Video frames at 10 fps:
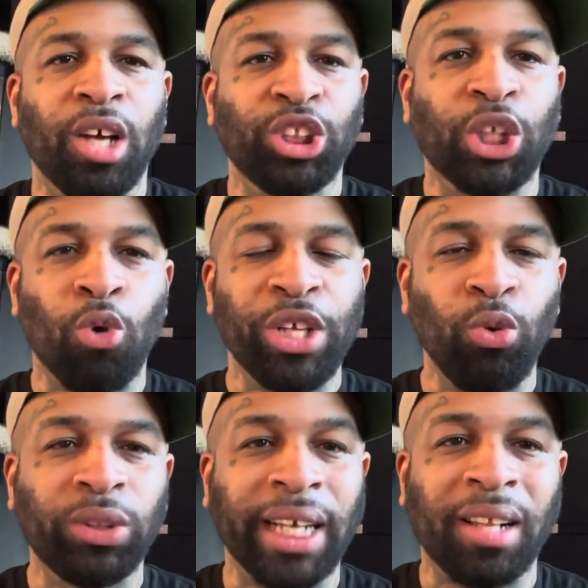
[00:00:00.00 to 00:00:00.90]
So
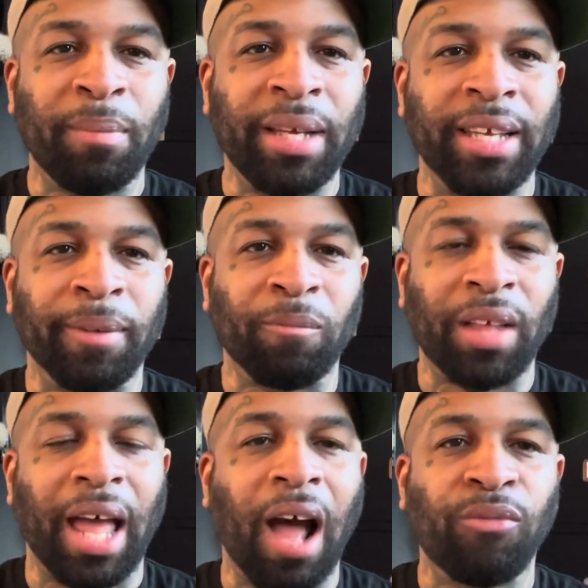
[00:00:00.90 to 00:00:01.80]
you telling me
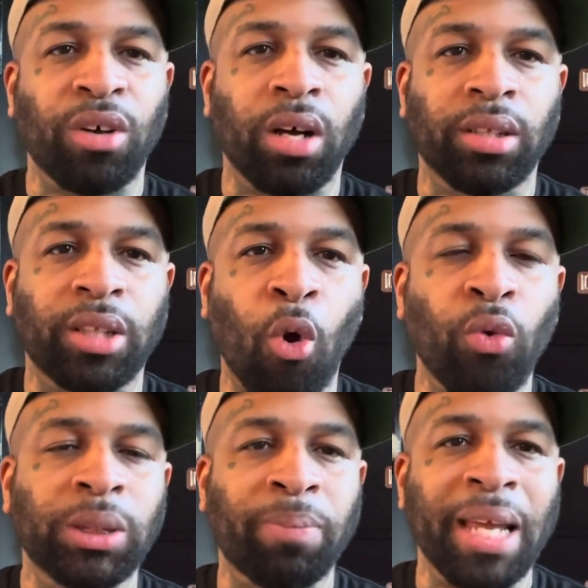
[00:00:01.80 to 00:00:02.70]
after
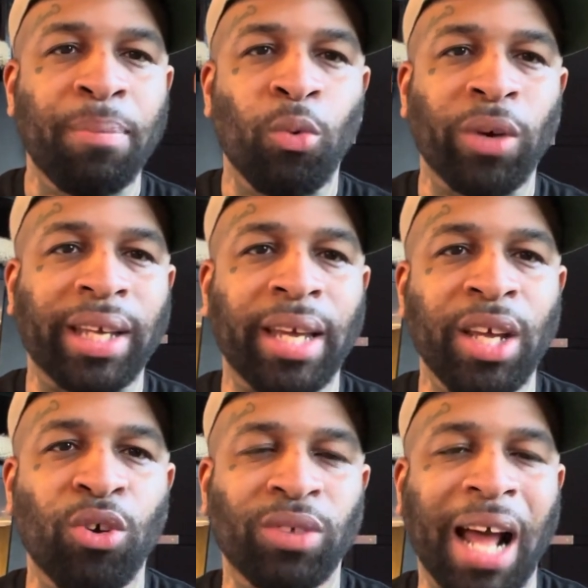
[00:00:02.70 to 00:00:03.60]
those people were
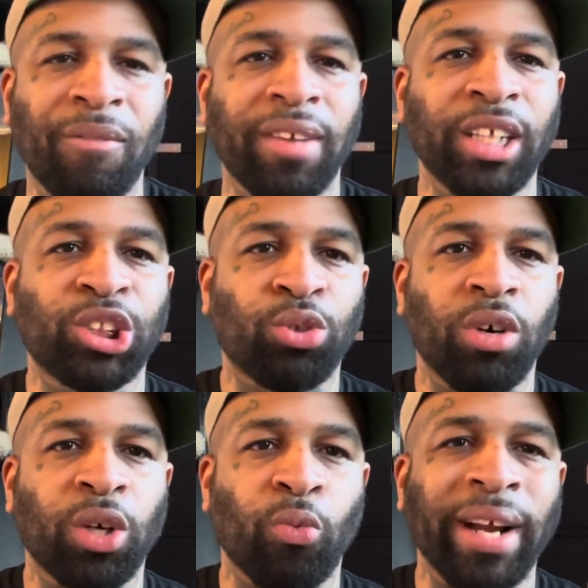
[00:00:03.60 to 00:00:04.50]
killed, after that
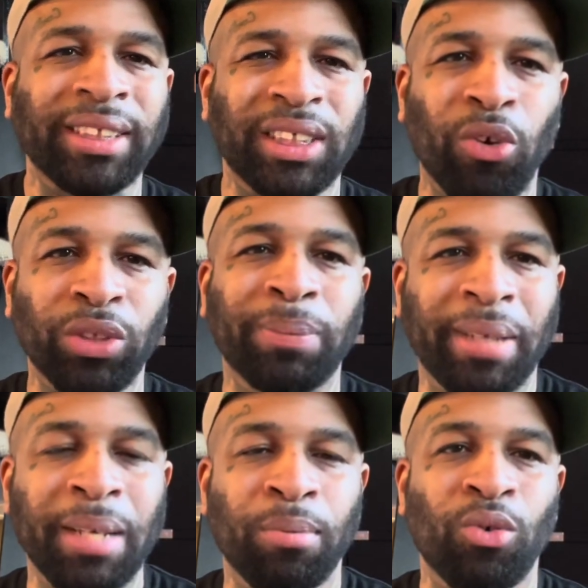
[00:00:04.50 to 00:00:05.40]
truck ran to those
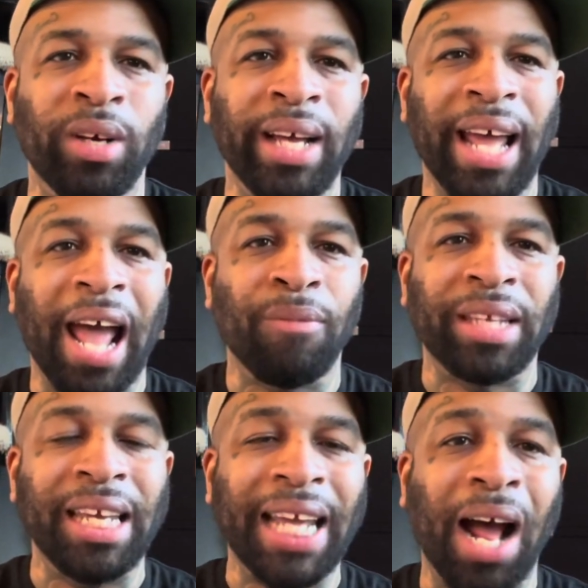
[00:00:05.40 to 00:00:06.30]
people, after
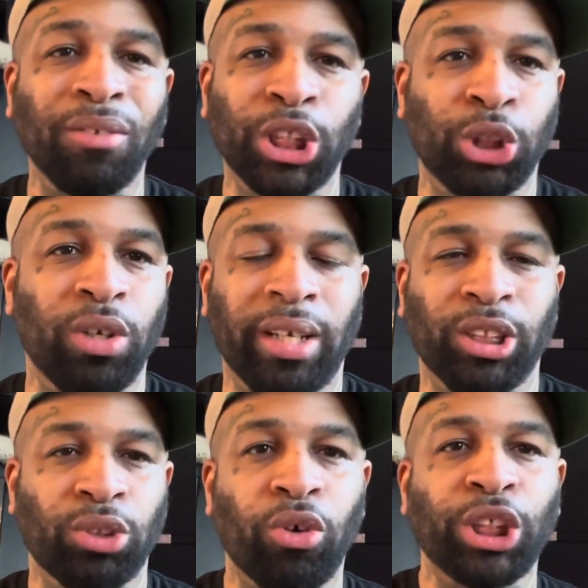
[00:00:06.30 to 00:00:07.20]
he got out the truck and
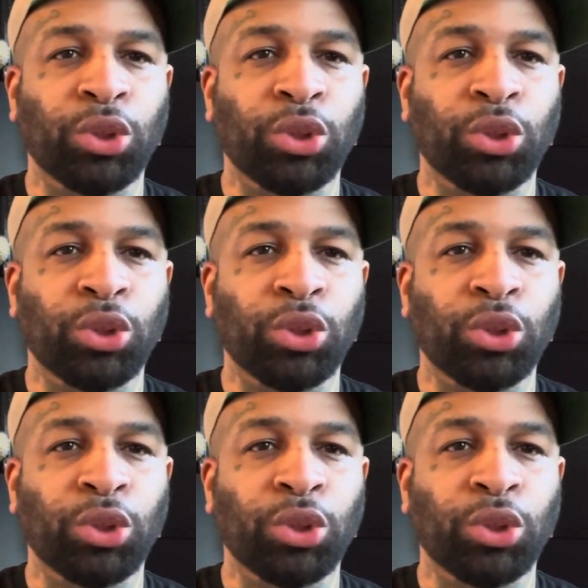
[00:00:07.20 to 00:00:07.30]
started